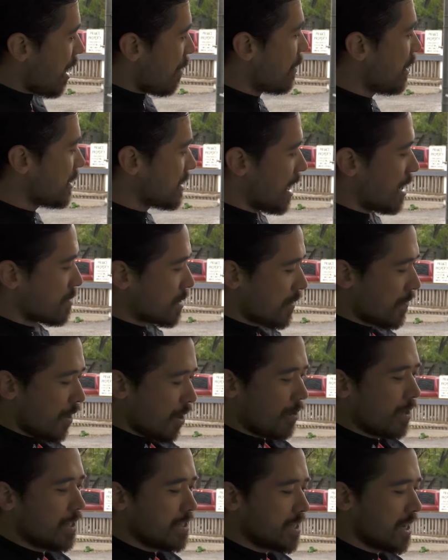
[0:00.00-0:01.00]
you how many times I've
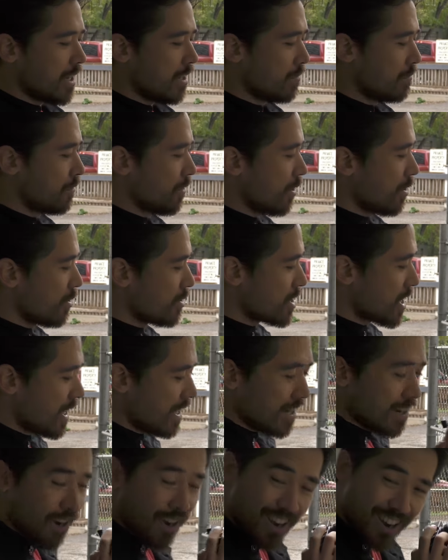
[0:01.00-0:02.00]
already taken photos
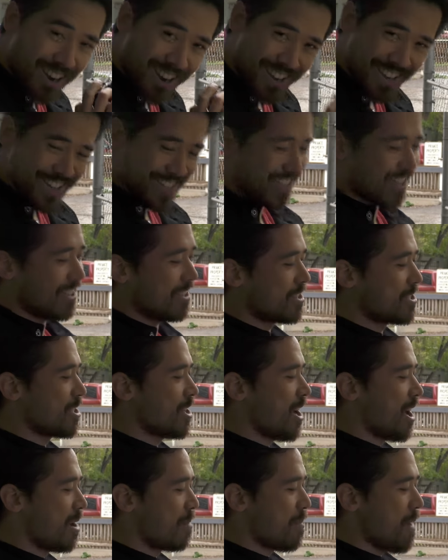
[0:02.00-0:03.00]
in
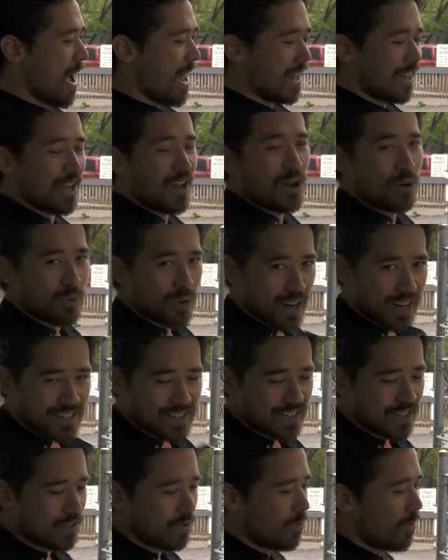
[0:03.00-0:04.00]
intelligent automatic when I
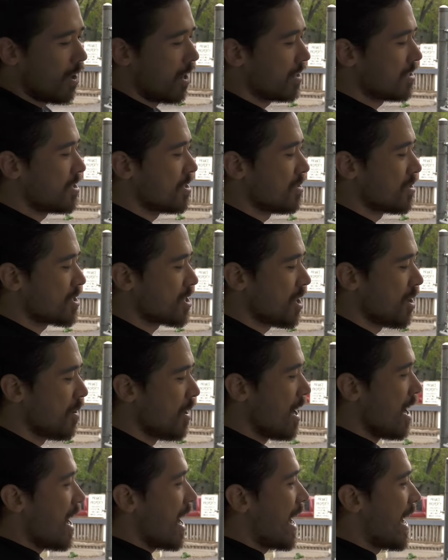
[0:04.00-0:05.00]
didn't want to.
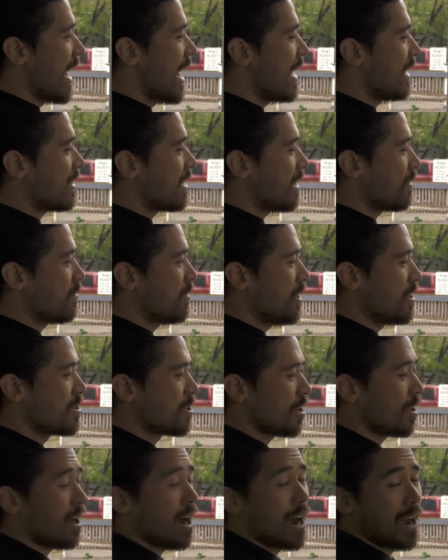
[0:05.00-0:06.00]
So I hate that
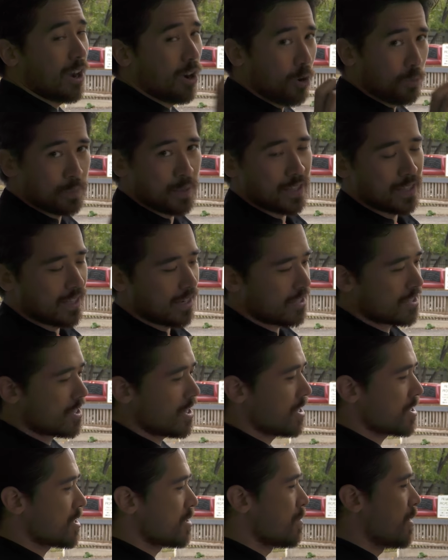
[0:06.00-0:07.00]
feature. I hope they let us
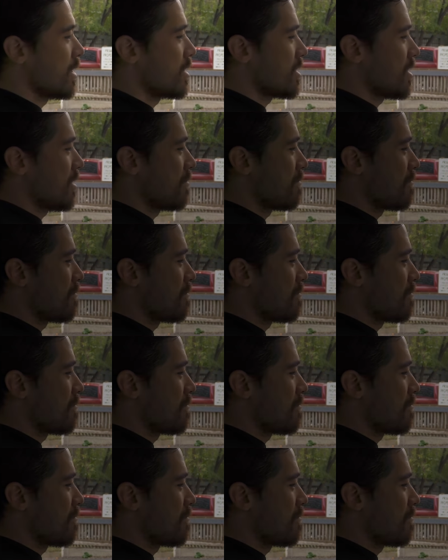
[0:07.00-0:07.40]
customize